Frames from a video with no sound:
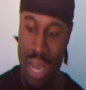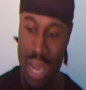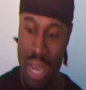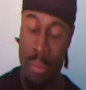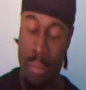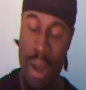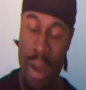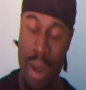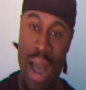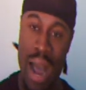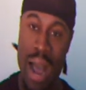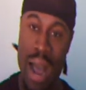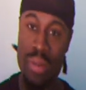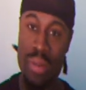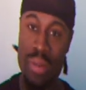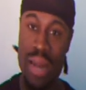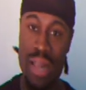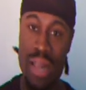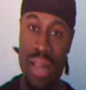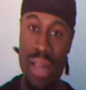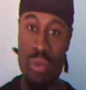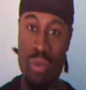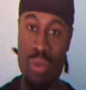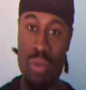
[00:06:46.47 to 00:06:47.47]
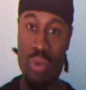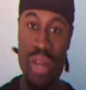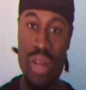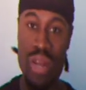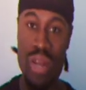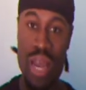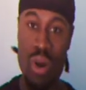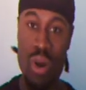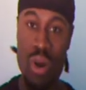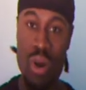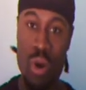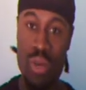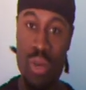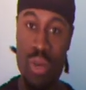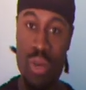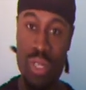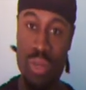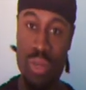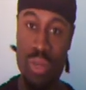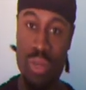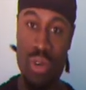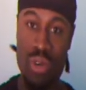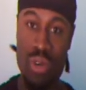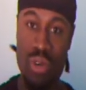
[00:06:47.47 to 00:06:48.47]
Muhammad Ali will not always
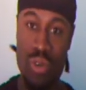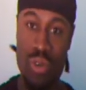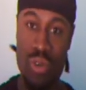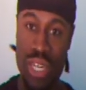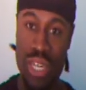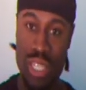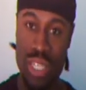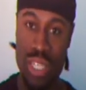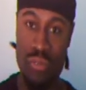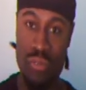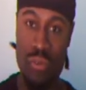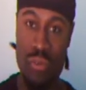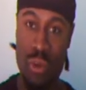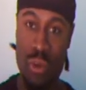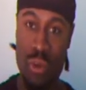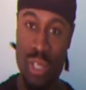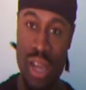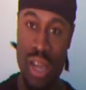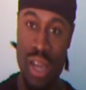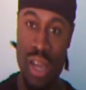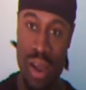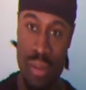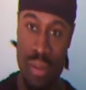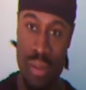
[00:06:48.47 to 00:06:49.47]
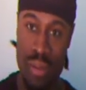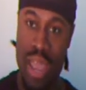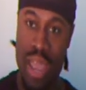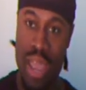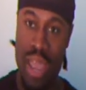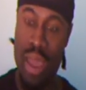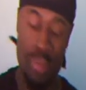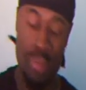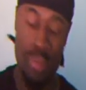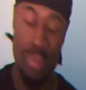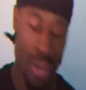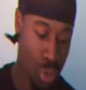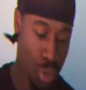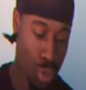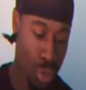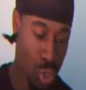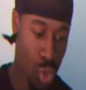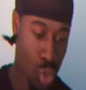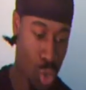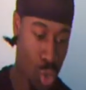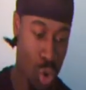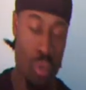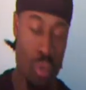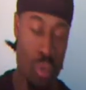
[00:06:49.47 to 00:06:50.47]
be the greatest of all time, and Michael
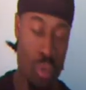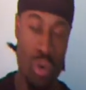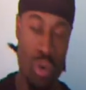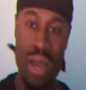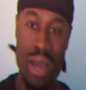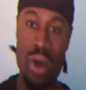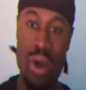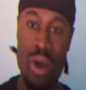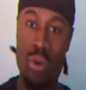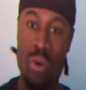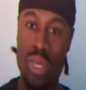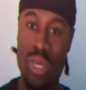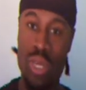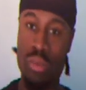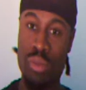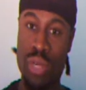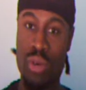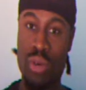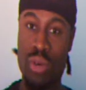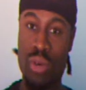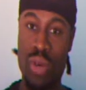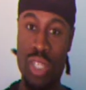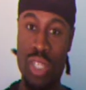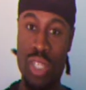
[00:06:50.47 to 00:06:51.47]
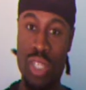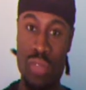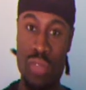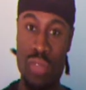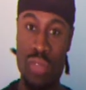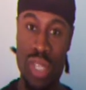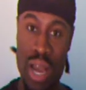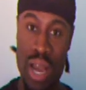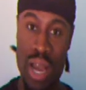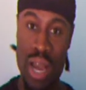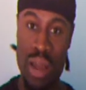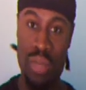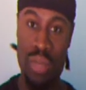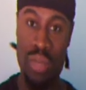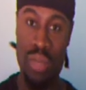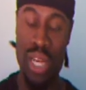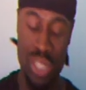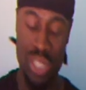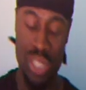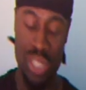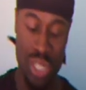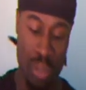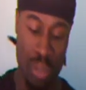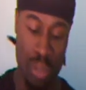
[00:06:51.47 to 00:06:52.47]
Jordan will not always be the greatest of all time,
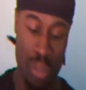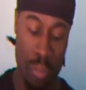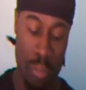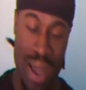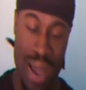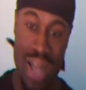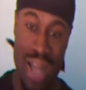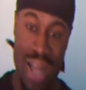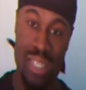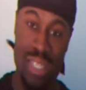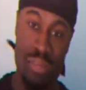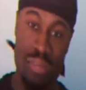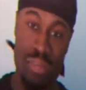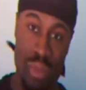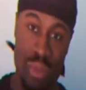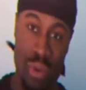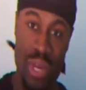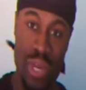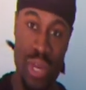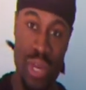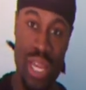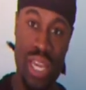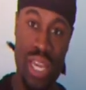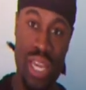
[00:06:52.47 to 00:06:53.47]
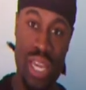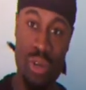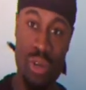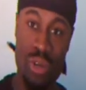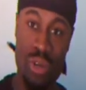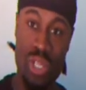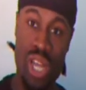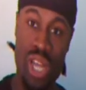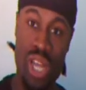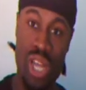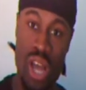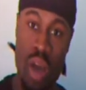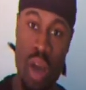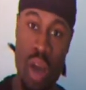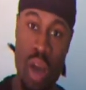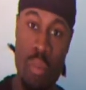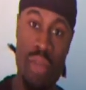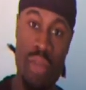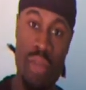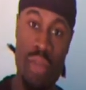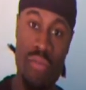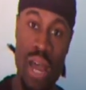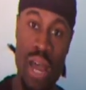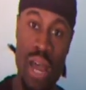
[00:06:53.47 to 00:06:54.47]
because there's a possibility in years to come,
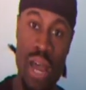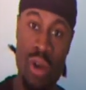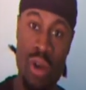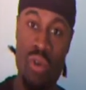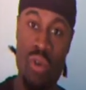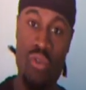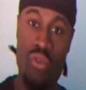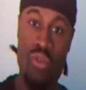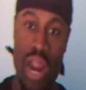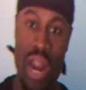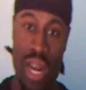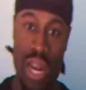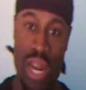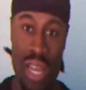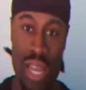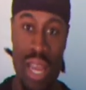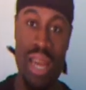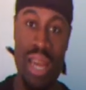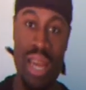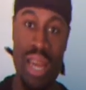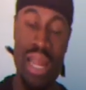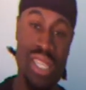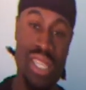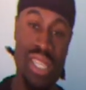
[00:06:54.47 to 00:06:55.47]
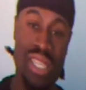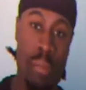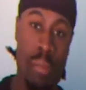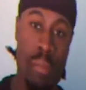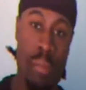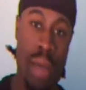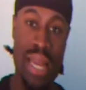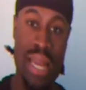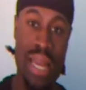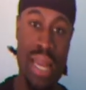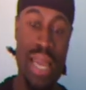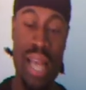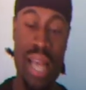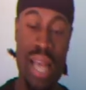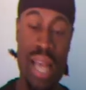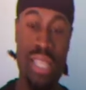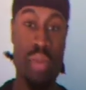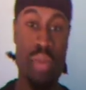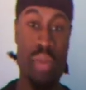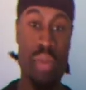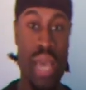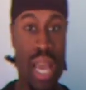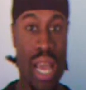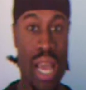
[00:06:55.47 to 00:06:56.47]
if not already, that somebody has
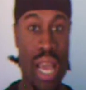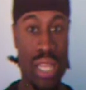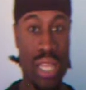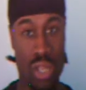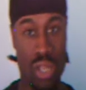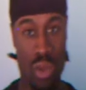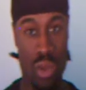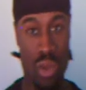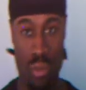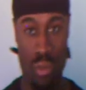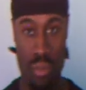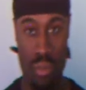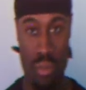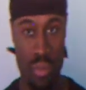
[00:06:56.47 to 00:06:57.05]
passed them.